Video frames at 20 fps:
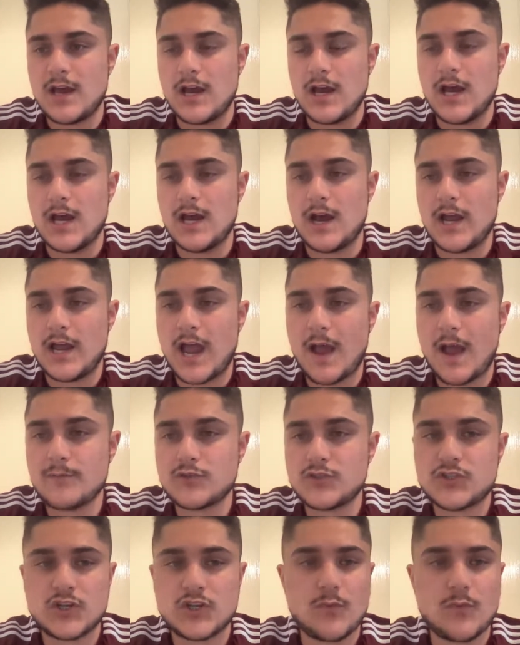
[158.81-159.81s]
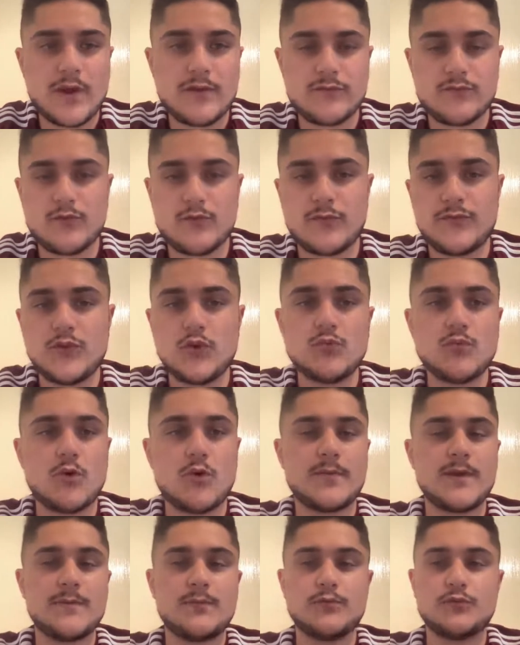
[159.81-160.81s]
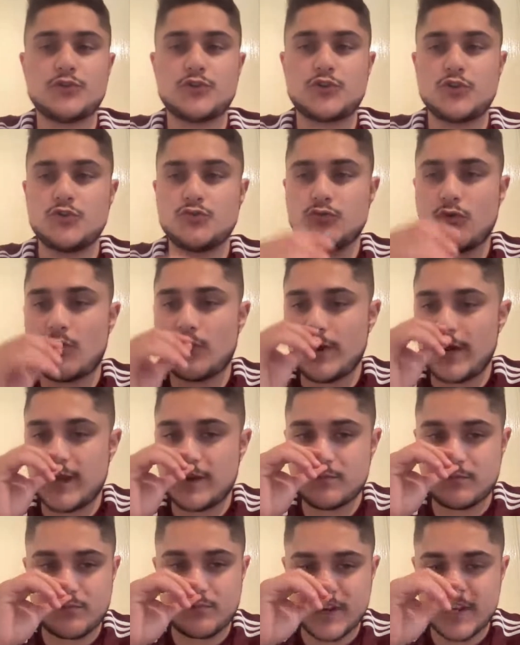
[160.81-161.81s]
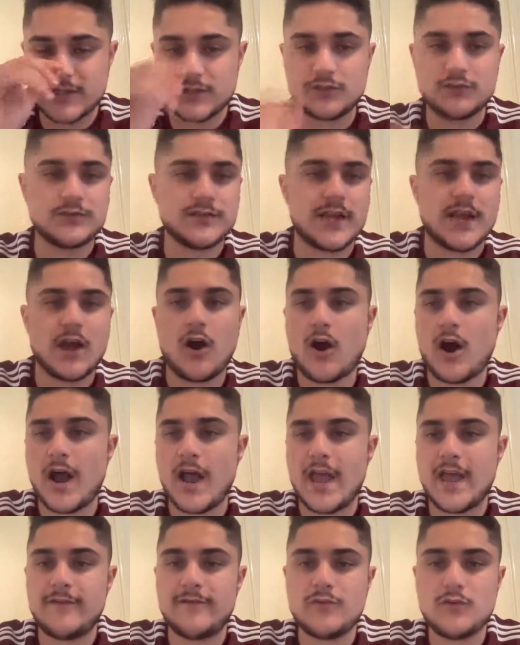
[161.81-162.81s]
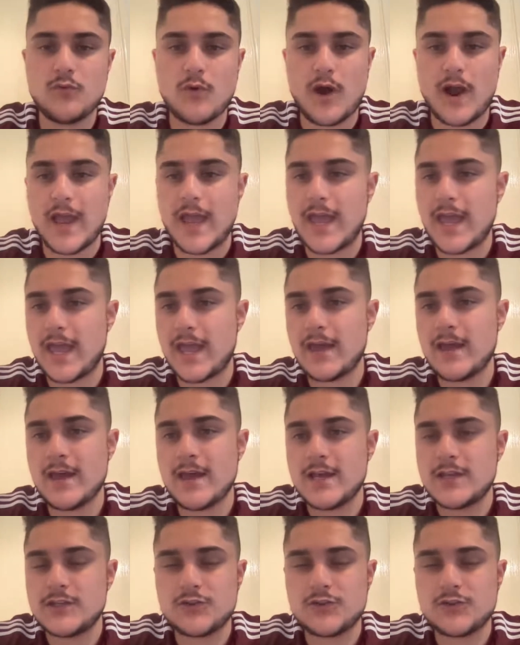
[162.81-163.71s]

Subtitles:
I am just gonna wait for a few more people to roll in. Please do say hi if you are here.